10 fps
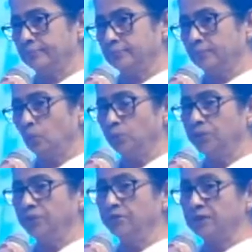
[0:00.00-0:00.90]

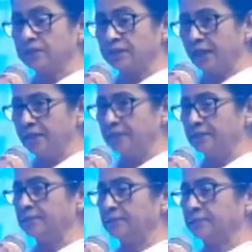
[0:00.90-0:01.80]
within these 10
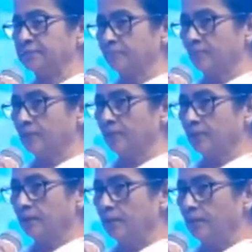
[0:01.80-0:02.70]
years
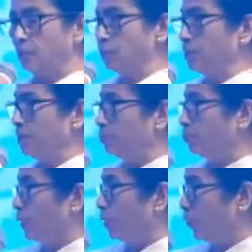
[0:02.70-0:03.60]
even within
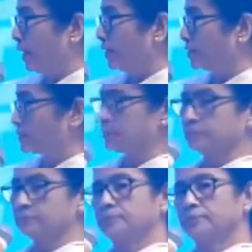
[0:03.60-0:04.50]
few years,
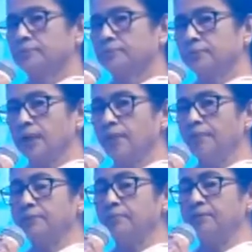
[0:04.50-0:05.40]
the
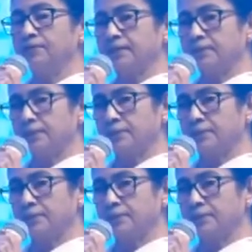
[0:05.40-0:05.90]
MSME sector,